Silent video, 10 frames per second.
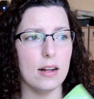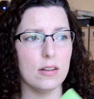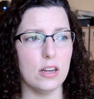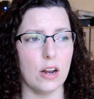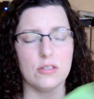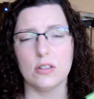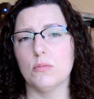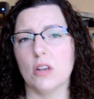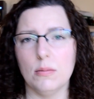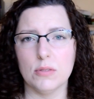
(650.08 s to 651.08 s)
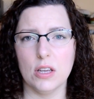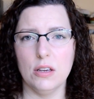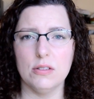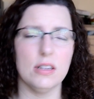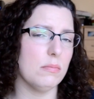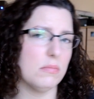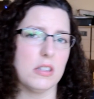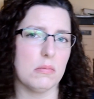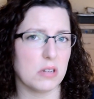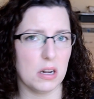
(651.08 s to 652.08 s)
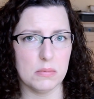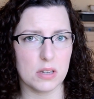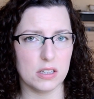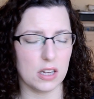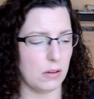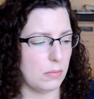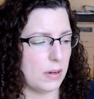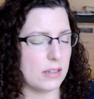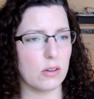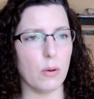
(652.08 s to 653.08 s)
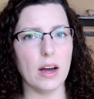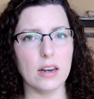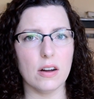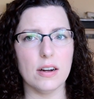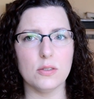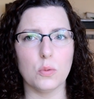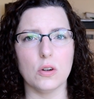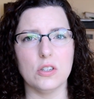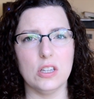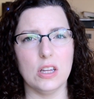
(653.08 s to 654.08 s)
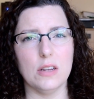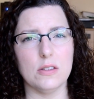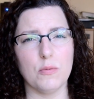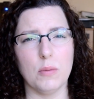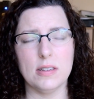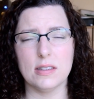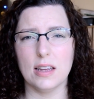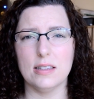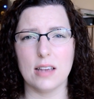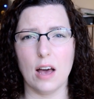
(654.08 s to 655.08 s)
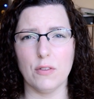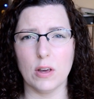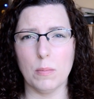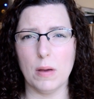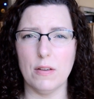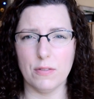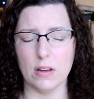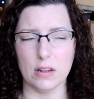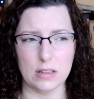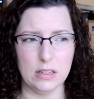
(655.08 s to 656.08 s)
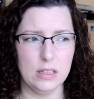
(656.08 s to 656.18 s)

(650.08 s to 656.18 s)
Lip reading: you know, sometimes I use it, sometimes I don't, but it's quite a nice one to use if my skin's having a bit of a